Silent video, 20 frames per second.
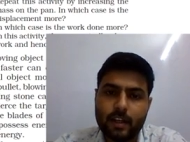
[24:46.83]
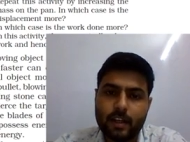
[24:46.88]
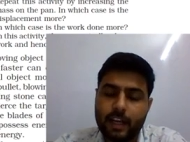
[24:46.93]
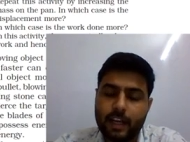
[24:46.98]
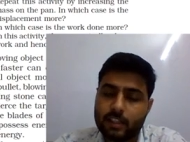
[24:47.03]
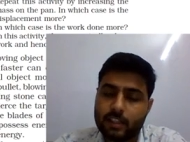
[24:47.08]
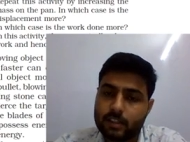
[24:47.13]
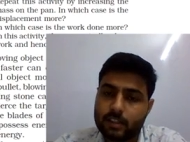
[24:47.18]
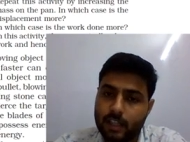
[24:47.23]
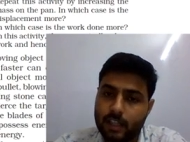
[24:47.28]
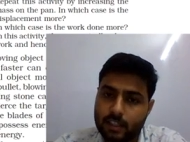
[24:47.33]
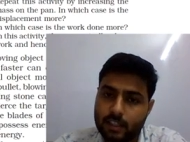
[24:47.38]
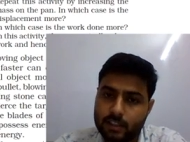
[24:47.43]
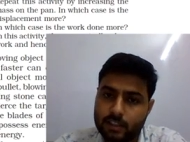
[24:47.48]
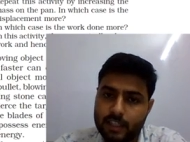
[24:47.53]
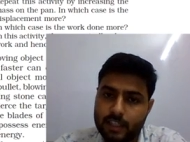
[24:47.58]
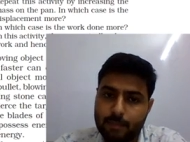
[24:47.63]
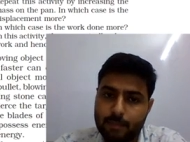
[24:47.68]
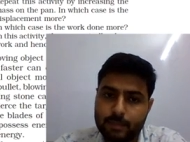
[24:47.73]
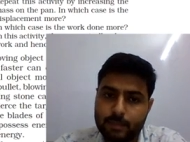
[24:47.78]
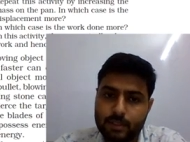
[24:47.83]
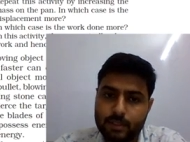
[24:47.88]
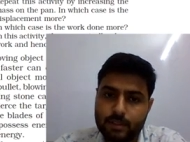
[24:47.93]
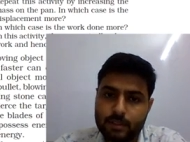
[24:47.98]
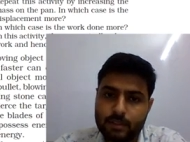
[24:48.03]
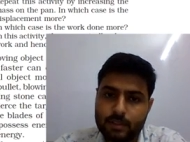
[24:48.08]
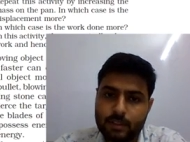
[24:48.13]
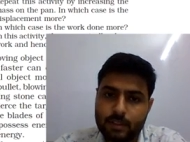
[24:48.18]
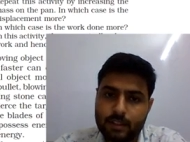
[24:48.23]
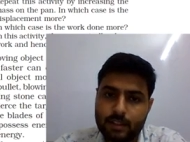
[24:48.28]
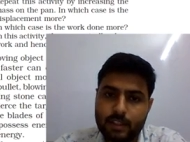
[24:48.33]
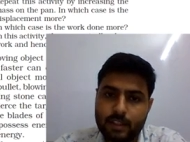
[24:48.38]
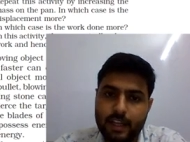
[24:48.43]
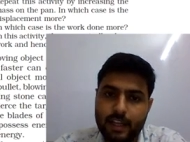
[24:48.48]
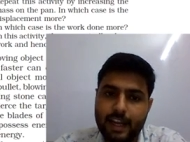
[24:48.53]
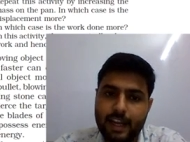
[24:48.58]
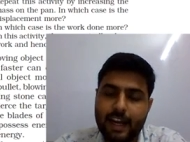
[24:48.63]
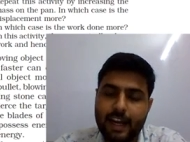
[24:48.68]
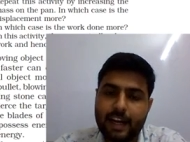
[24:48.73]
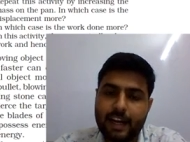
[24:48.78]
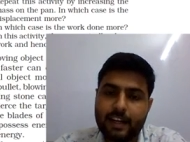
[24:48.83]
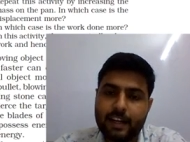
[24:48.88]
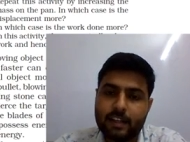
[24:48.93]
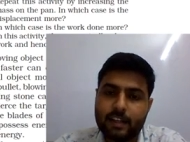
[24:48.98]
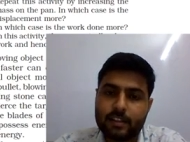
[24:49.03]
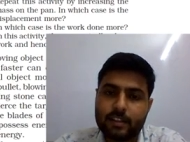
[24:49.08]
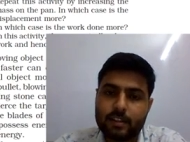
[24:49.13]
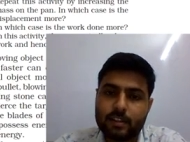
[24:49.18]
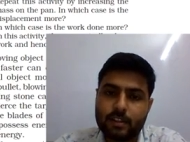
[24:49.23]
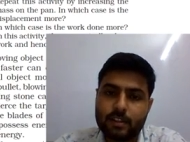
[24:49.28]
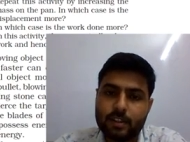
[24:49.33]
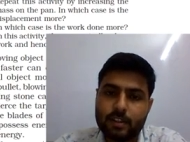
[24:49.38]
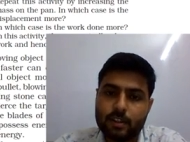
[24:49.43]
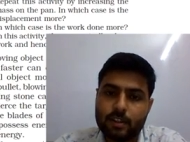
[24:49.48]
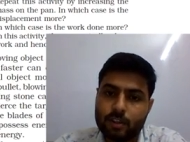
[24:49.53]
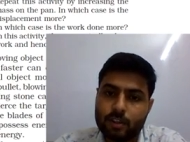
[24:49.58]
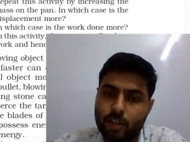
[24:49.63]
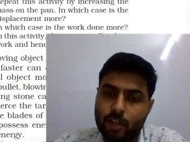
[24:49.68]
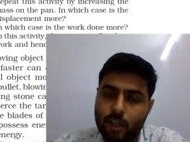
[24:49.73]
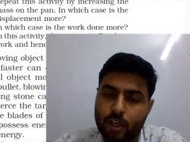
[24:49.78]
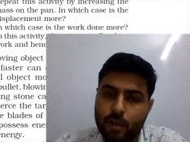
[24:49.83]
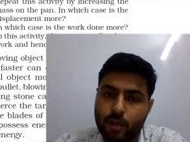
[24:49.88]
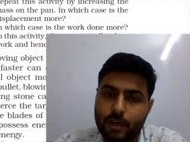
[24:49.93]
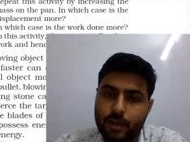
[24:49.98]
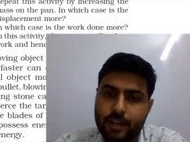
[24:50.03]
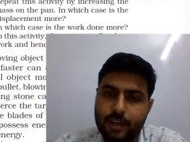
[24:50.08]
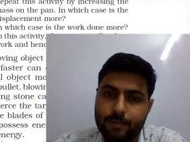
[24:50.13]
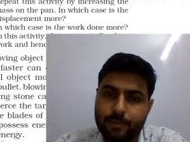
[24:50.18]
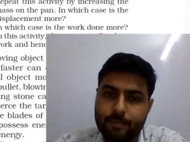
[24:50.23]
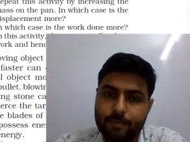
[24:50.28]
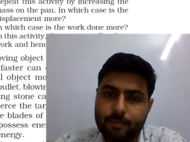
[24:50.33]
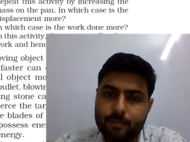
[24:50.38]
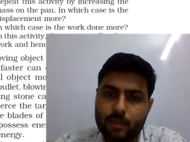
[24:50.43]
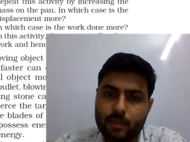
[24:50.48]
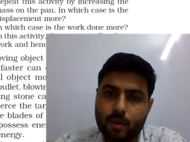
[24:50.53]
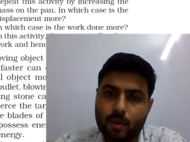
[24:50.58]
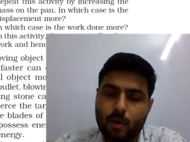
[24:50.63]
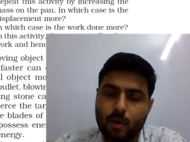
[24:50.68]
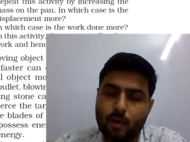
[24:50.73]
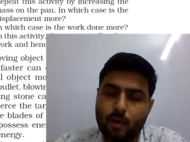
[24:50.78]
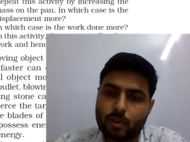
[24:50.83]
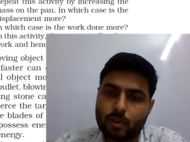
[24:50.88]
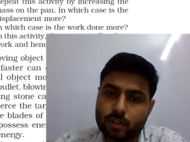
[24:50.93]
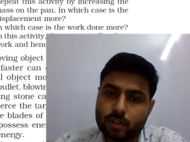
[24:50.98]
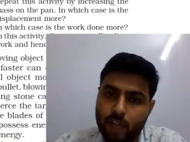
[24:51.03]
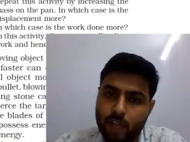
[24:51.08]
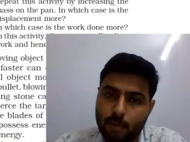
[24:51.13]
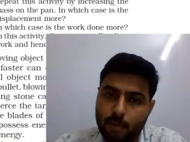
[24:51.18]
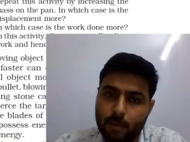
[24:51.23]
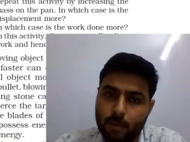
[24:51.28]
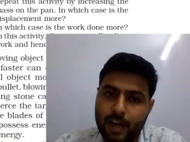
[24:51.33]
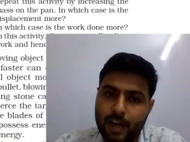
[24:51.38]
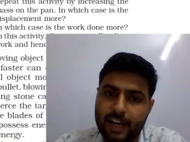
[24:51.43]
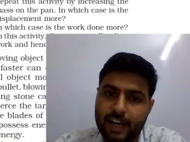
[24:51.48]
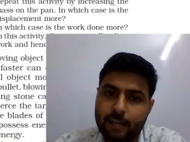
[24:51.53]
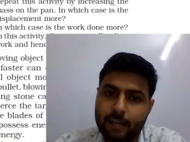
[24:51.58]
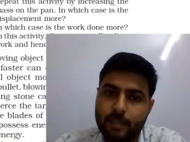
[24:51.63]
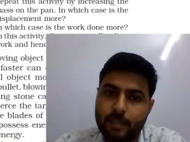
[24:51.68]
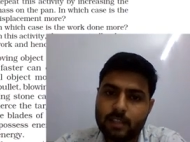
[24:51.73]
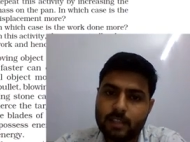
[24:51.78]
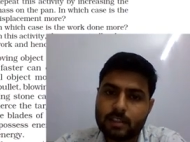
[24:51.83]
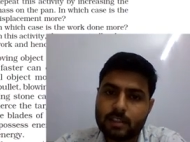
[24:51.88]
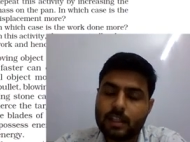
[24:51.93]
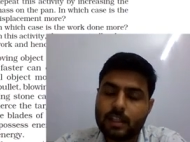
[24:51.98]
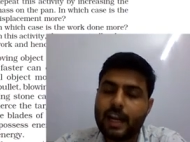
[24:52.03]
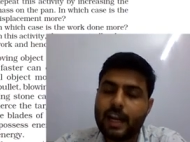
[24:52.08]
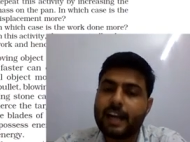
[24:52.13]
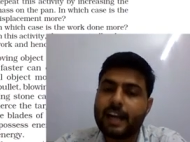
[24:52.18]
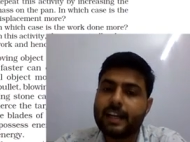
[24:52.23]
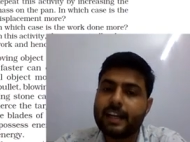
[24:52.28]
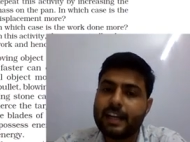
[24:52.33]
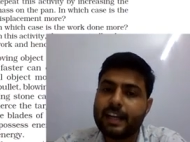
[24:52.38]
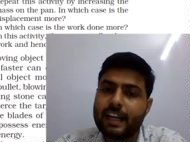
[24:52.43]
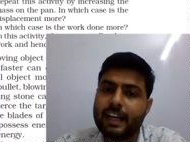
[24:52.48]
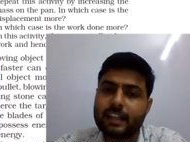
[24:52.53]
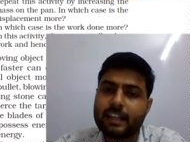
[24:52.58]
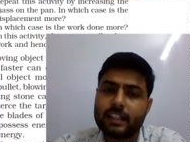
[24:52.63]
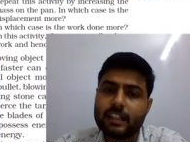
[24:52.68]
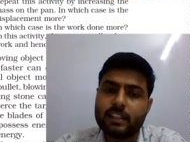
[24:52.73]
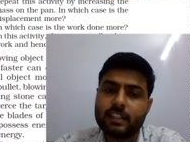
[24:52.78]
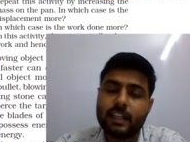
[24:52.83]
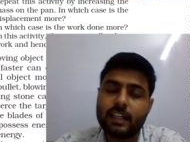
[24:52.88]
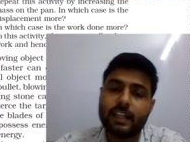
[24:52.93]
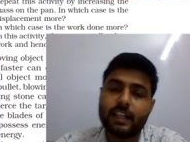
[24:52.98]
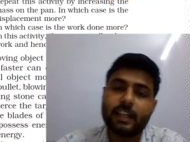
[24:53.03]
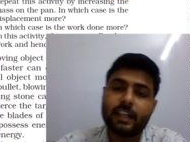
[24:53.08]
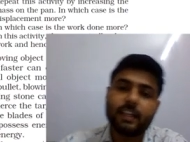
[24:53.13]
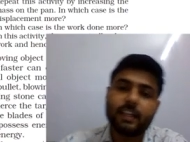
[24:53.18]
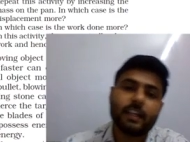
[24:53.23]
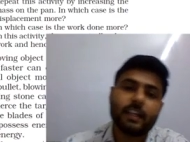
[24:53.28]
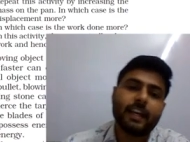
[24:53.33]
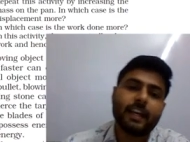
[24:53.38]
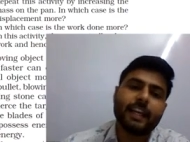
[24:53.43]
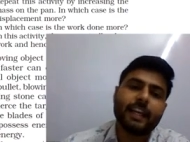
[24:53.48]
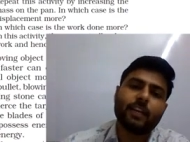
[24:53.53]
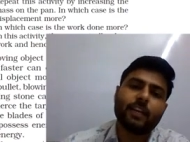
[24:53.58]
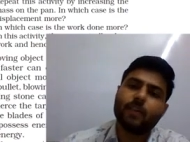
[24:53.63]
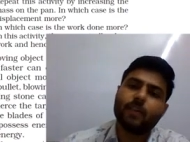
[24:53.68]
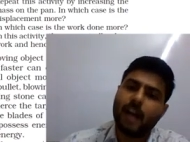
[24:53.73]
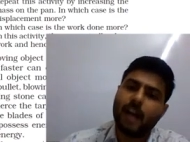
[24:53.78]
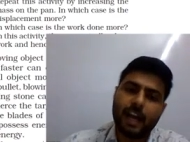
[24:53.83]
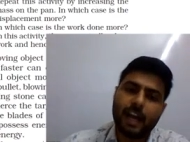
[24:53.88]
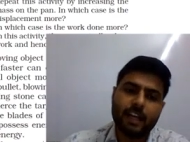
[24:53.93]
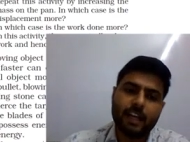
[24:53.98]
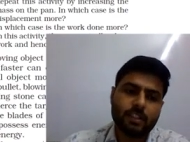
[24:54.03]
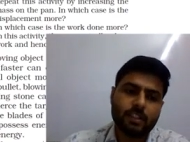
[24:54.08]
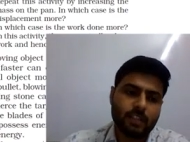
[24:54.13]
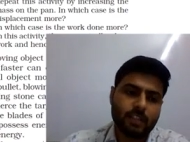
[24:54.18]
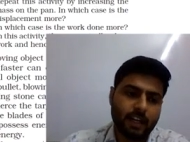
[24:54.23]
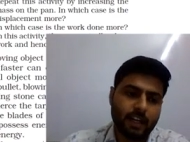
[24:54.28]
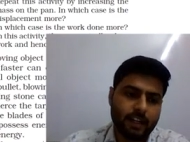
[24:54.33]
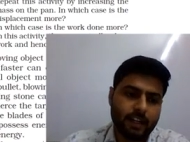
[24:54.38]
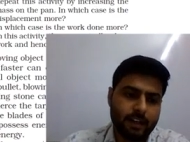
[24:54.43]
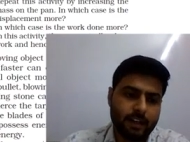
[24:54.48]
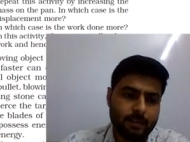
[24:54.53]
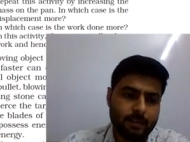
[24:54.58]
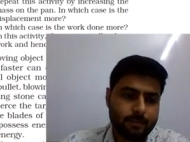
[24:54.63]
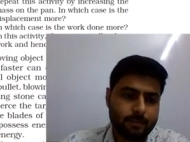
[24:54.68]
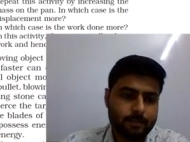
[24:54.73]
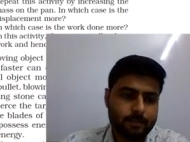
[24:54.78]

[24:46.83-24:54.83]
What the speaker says: his concepts and theory on thermodynamics and electricity in your higher standard.